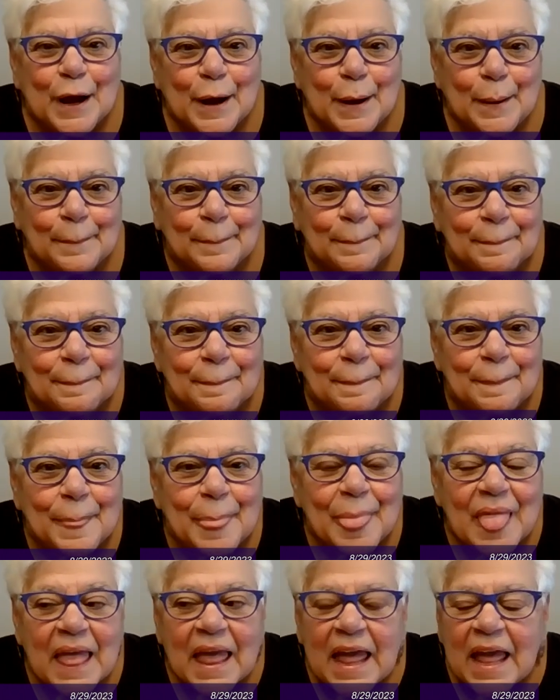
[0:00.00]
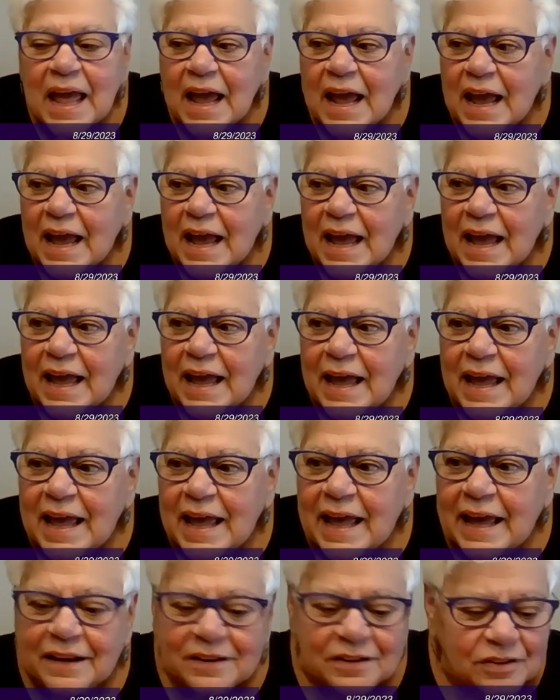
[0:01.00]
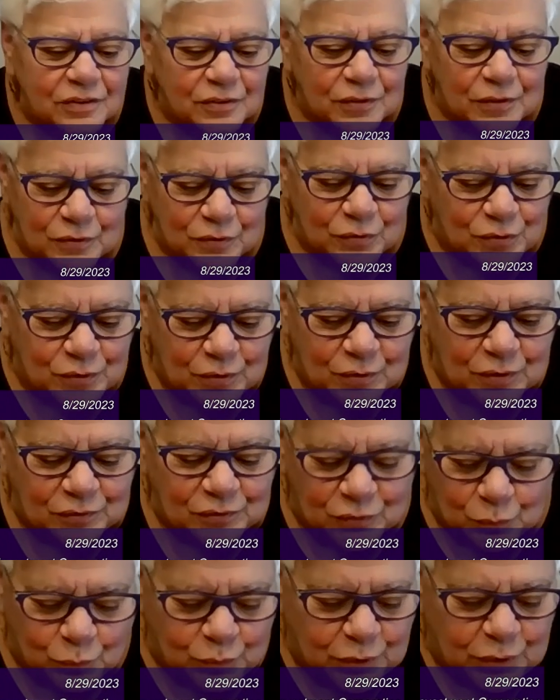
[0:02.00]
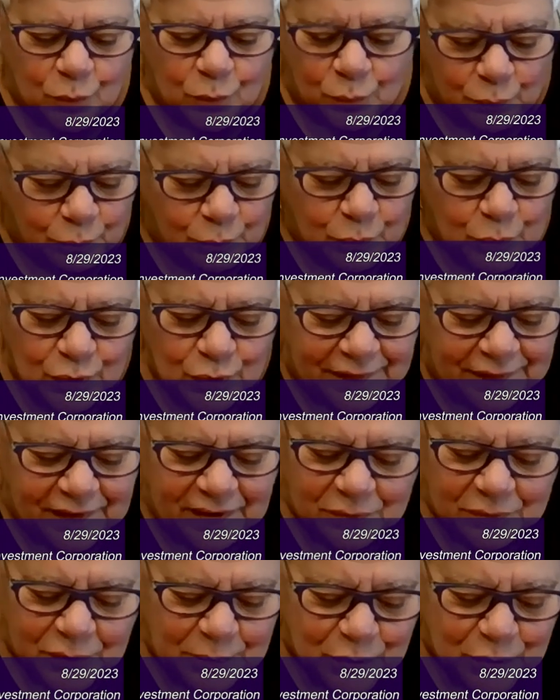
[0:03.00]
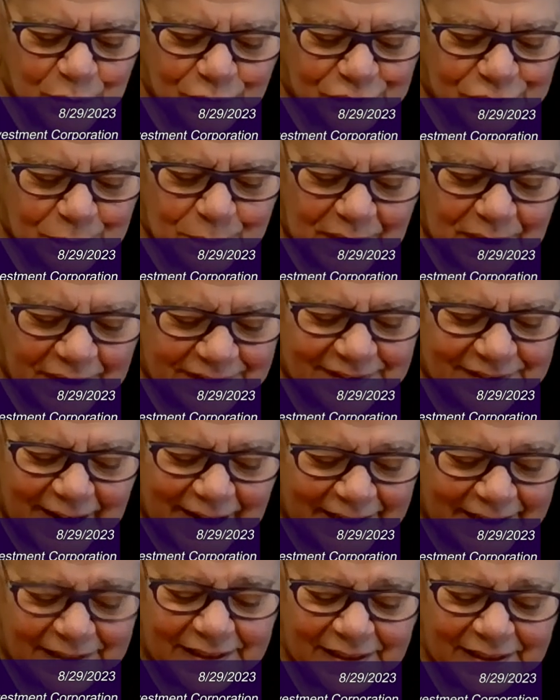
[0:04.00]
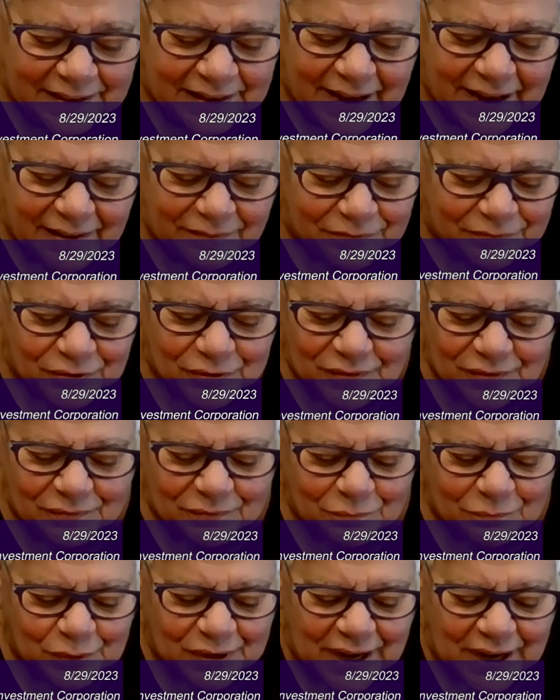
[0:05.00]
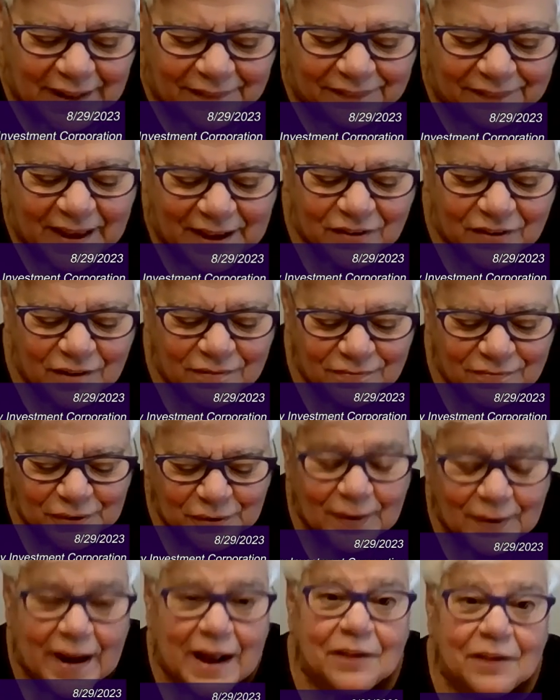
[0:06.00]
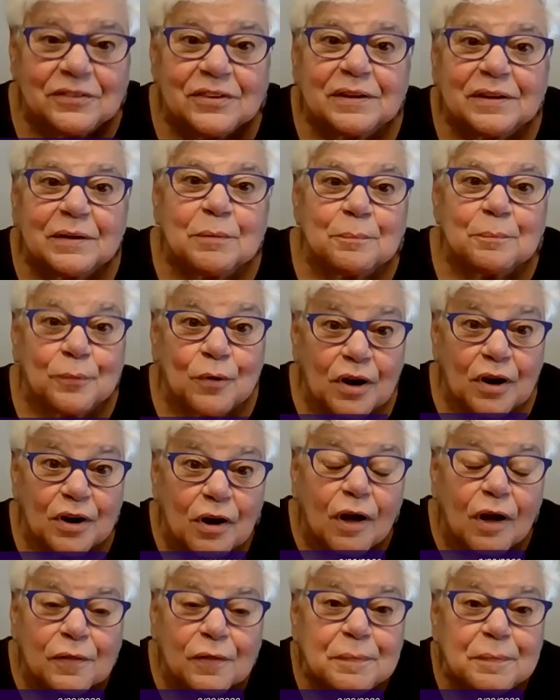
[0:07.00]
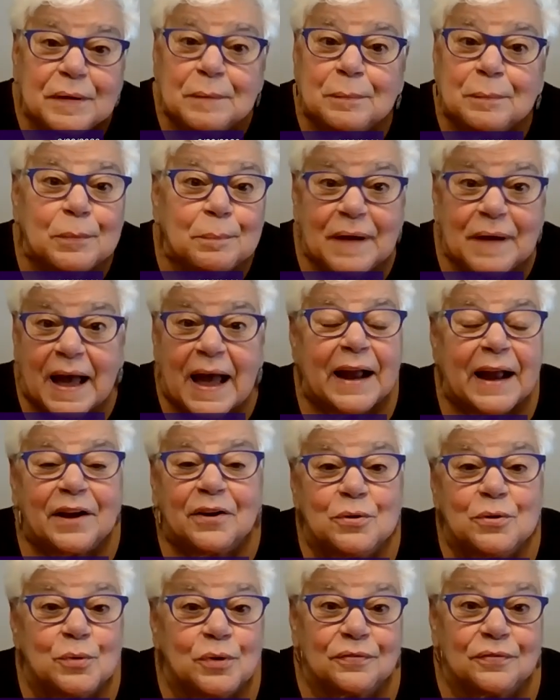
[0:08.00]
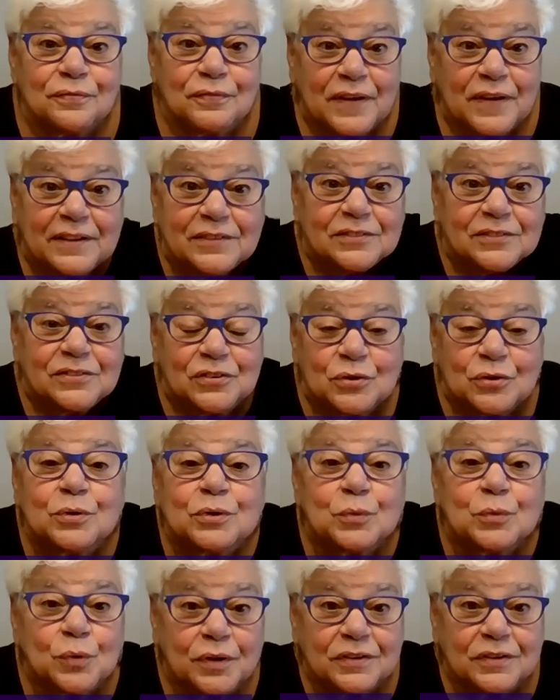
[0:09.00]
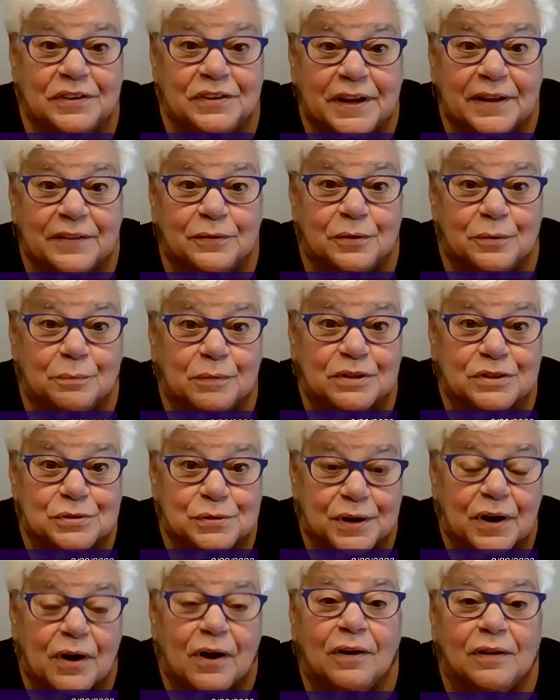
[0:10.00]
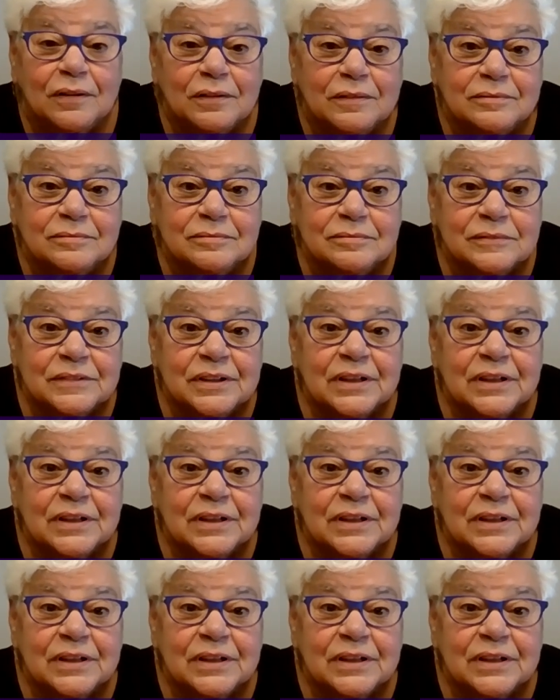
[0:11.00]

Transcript: wow um, and we and then we moved to montana after we got that off the ground brought all the people back who were friends who had worked together in montreal